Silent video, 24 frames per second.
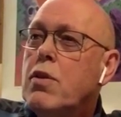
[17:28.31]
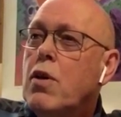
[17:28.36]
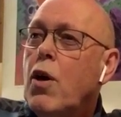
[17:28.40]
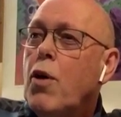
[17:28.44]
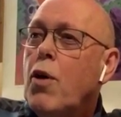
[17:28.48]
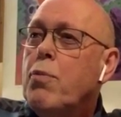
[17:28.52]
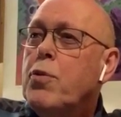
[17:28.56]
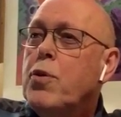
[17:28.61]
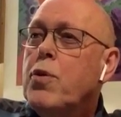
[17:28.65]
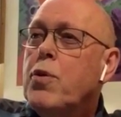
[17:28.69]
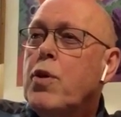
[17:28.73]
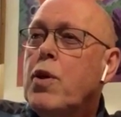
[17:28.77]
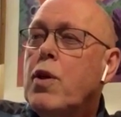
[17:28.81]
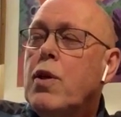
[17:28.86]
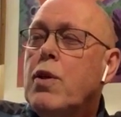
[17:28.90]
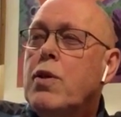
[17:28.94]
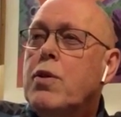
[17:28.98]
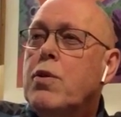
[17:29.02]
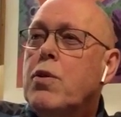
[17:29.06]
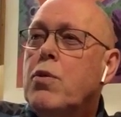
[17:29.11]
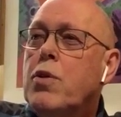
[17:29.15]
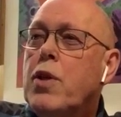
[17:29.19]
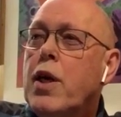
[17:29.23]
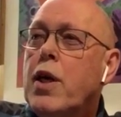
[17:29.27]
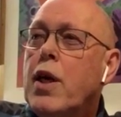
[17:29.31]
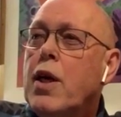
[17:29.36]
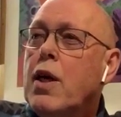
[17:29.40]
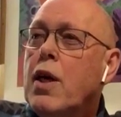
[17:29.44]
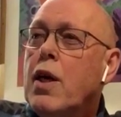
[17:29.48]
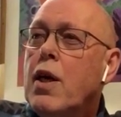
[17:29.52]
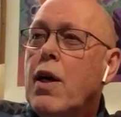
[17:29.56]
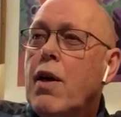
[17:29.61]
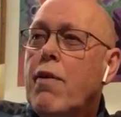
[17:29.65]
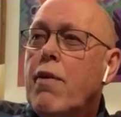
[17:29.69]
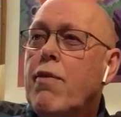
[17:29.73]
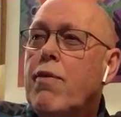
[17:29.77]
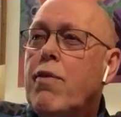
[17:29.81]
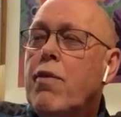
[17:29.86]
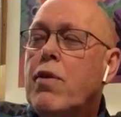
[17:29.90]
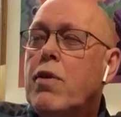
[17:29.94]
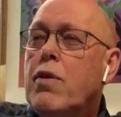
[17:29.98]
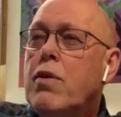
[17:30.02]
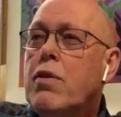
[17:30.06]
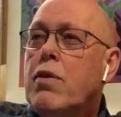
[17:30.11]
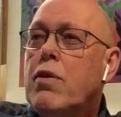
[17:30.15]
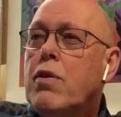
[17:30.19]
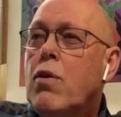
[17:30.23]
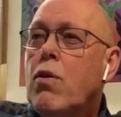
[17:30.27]
up till today, I have
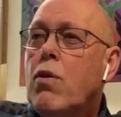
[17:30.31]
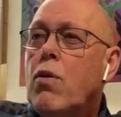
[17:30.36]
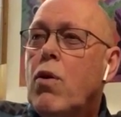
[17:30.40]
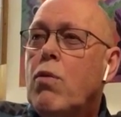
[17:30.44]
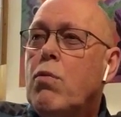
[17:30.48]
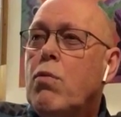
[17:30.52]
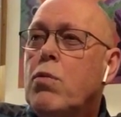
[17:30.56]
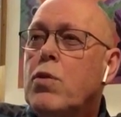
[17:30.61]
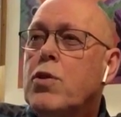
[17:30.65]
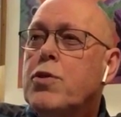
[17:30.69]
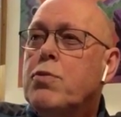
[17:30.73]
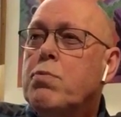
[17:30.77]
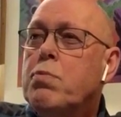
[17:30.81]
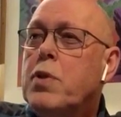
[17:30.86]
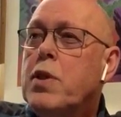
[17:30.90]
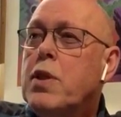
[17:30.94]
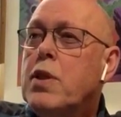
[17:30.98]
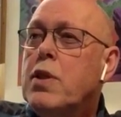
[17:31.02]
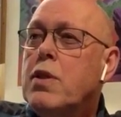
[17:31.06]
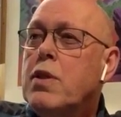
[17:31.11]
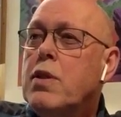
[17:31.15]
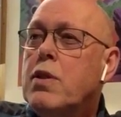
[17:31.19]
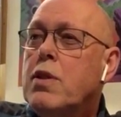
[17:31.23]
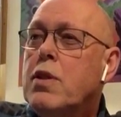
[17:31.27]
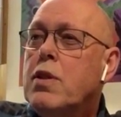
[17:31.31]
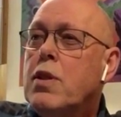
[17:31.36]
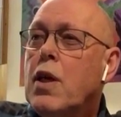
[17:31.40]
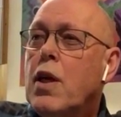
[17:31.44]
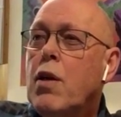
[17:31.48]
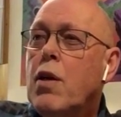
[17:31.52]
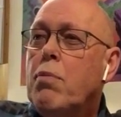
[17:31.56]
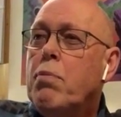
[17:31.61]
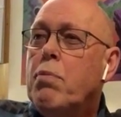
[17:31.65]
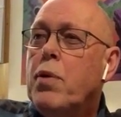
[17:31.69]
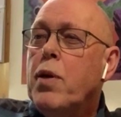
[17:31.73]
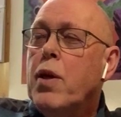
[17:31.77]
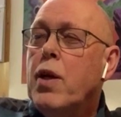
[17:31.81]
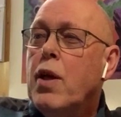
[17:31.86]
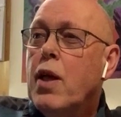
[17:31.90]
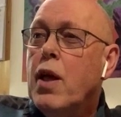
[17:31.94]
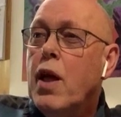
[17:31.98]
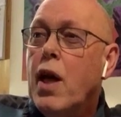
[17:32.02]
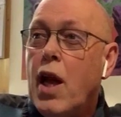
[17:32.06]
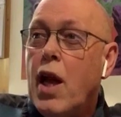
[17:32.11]
uh, almost been helping.